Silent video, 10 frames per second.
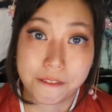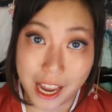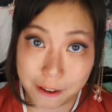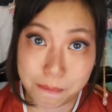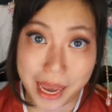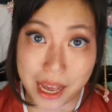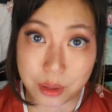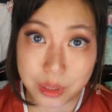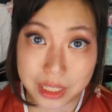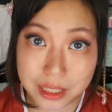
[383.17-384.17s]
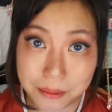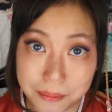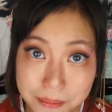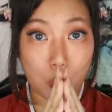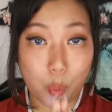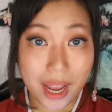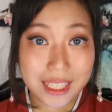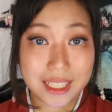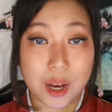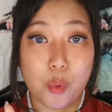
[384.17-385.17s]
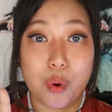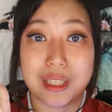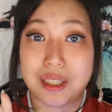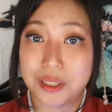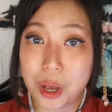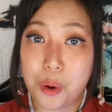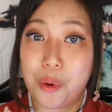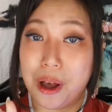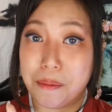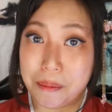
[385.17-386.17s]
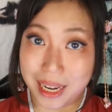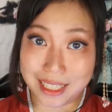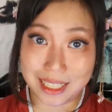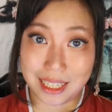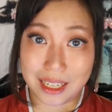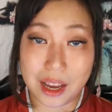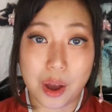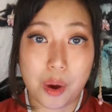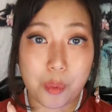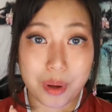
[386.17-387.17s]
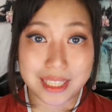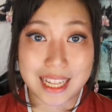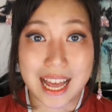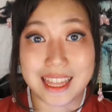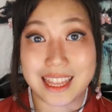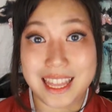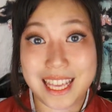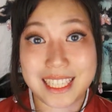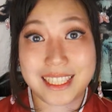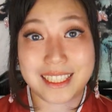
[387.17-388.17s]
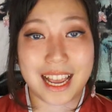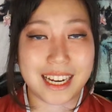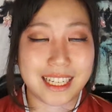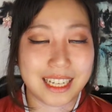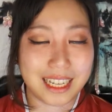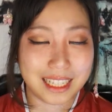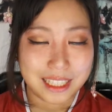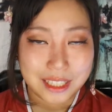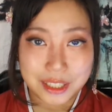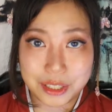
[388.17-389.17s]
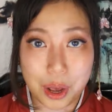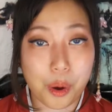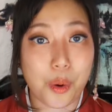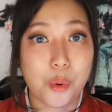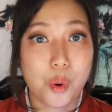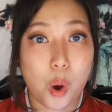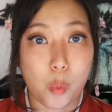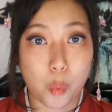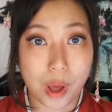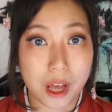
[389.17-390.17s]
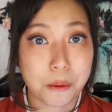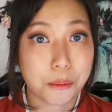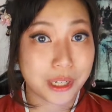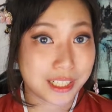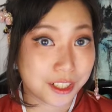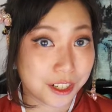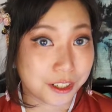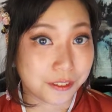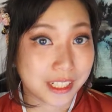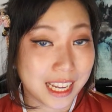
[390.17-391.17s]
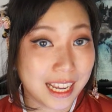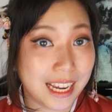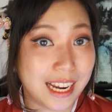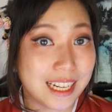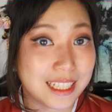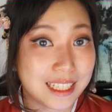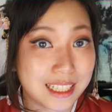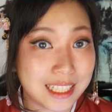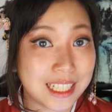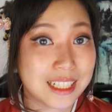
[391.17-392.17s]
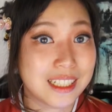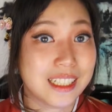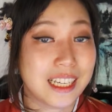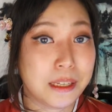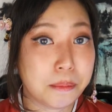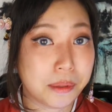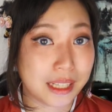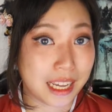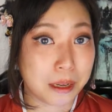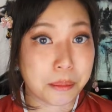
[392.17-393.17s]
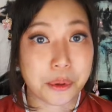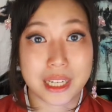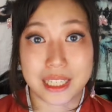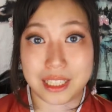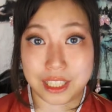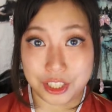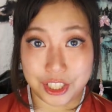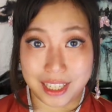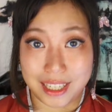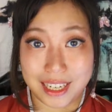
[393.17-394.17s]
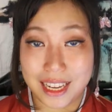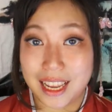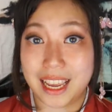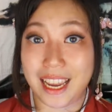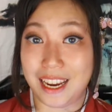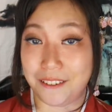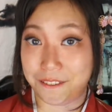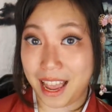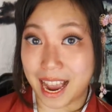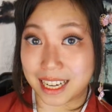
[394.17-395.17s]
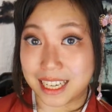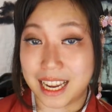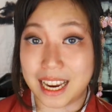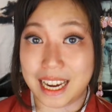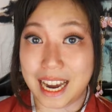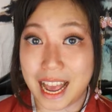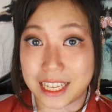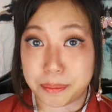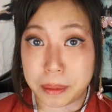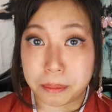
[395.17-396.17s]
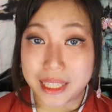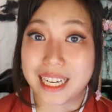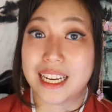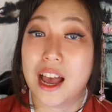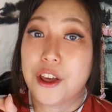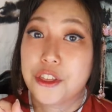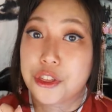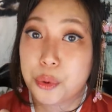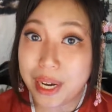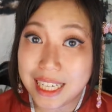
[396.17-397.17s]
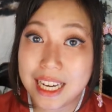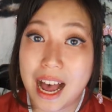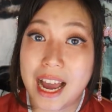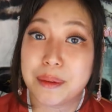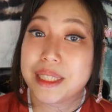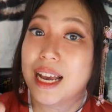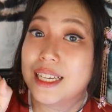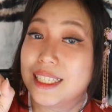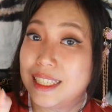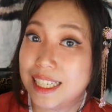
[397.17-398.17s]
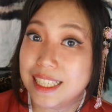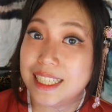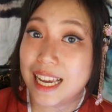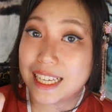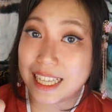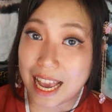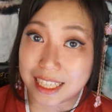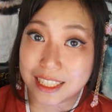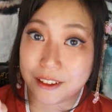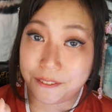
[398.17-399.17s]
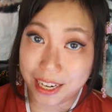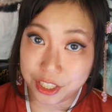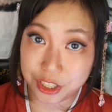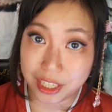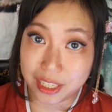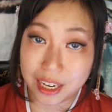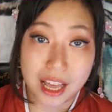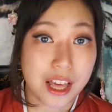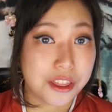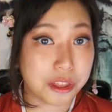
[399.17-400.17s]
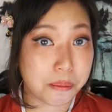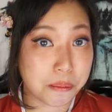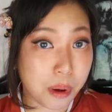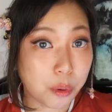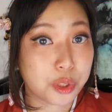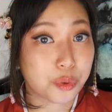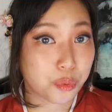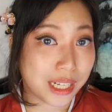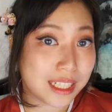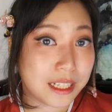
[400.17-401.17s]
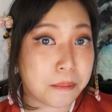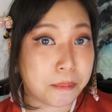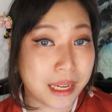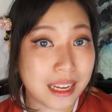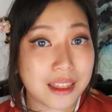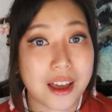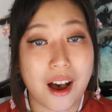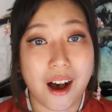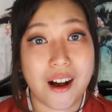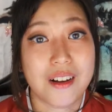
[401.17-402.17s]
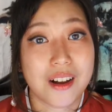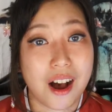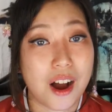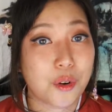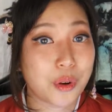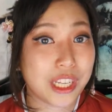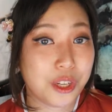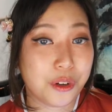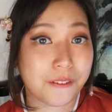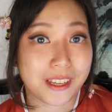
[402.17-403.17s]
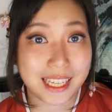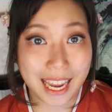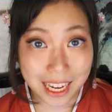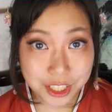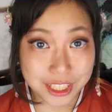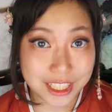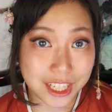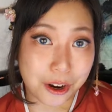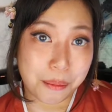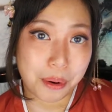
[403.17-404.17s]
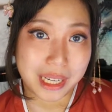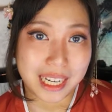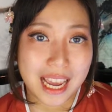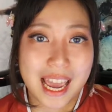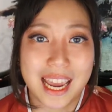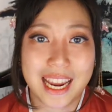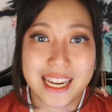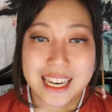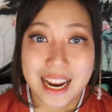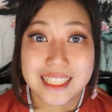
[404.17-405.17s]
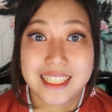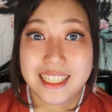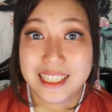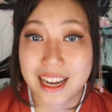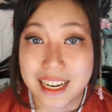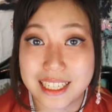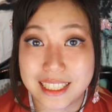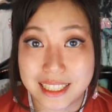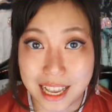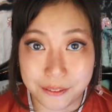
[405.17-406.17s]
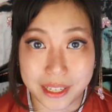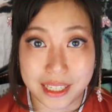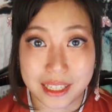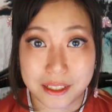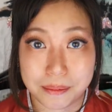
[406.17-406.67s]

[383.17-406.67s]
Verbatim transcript: 5 pounds. What was so amazing was that this set is so well preserved it is still in playable condition. In fact, it has been played three times since its excavation, the most recent being the Hong Kong reunification ceremony in 1997.